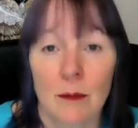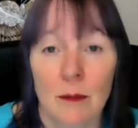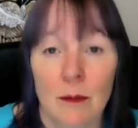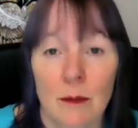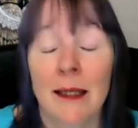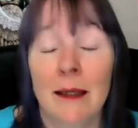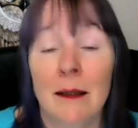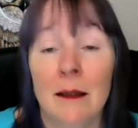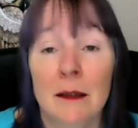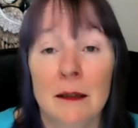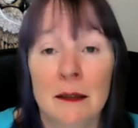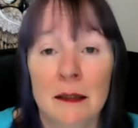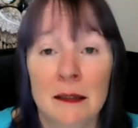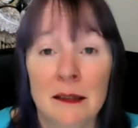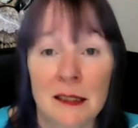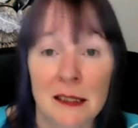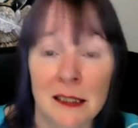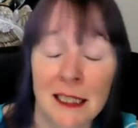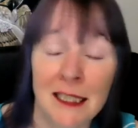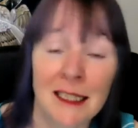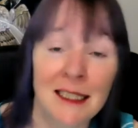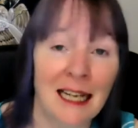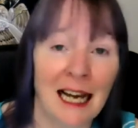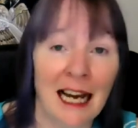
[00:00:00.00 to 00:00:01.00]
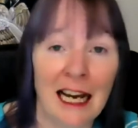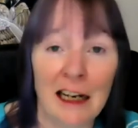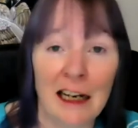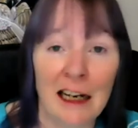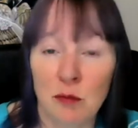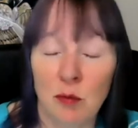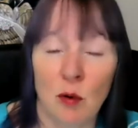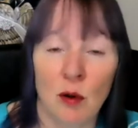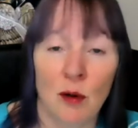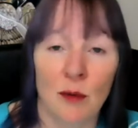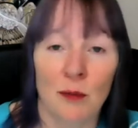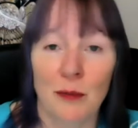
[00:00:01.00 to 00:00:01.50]
We didn't have
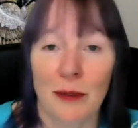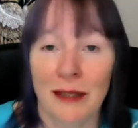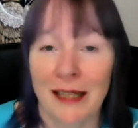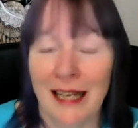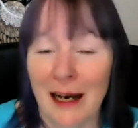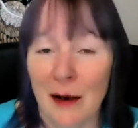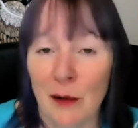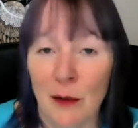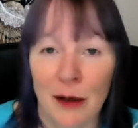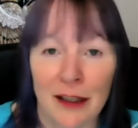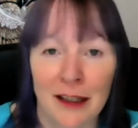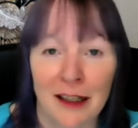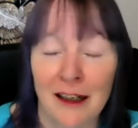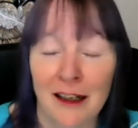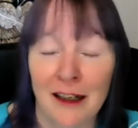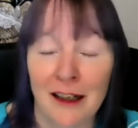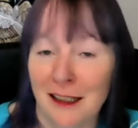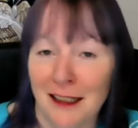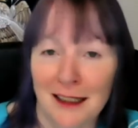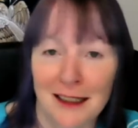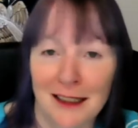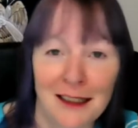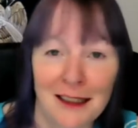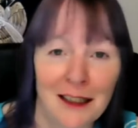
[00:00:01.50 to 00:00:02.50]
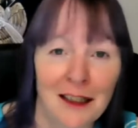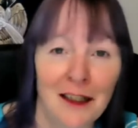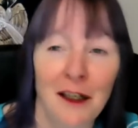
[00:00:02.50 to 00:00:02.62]
one without another.